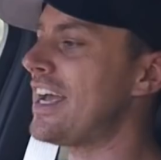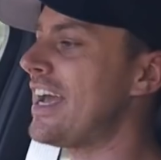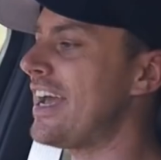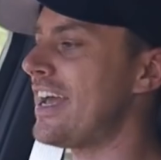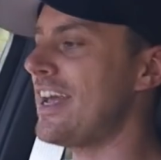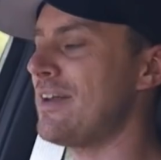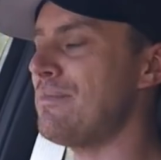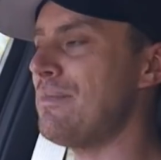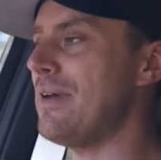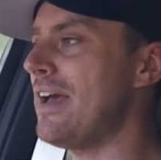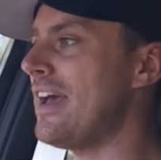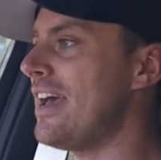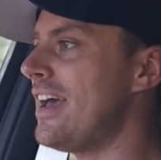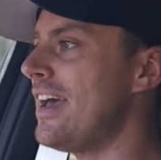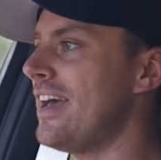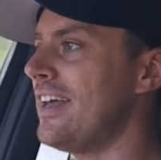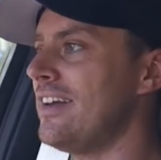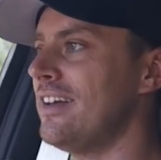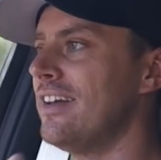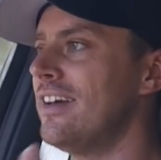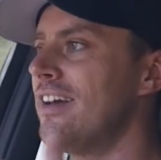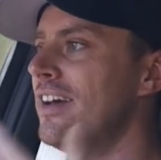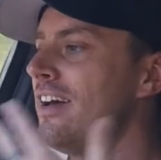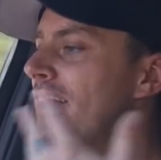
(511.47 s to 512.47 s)
And
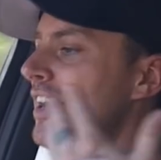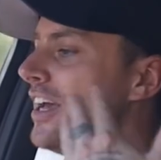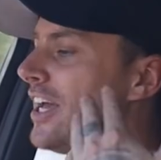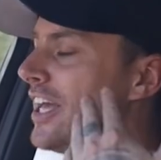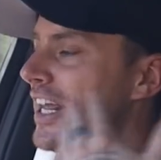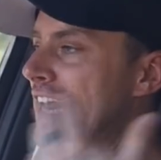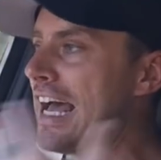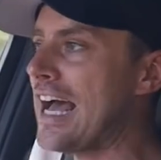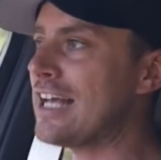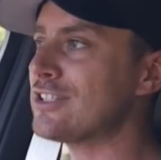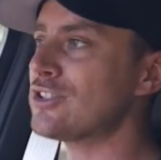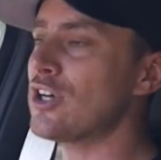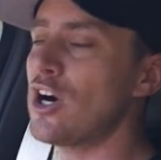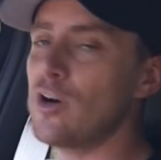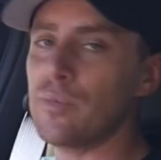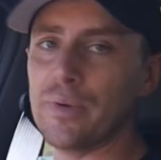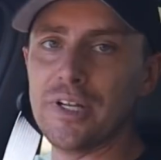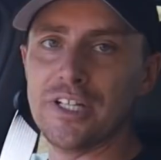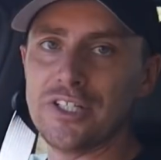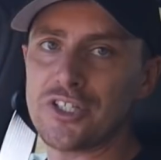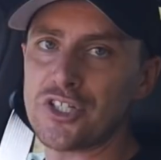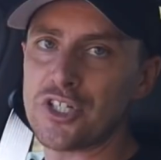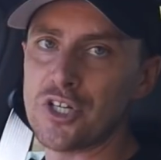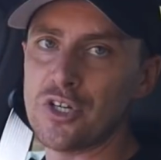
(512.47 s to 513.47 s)
man, it has all
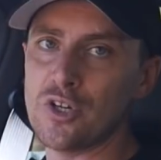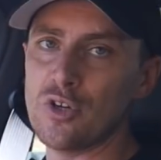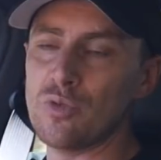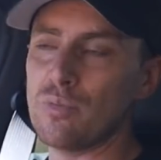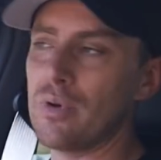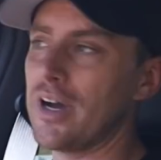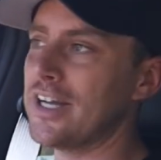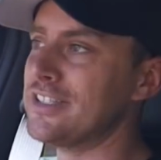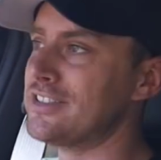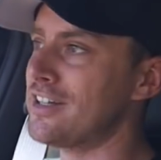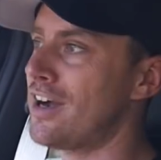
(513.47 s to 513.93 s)
been tuned by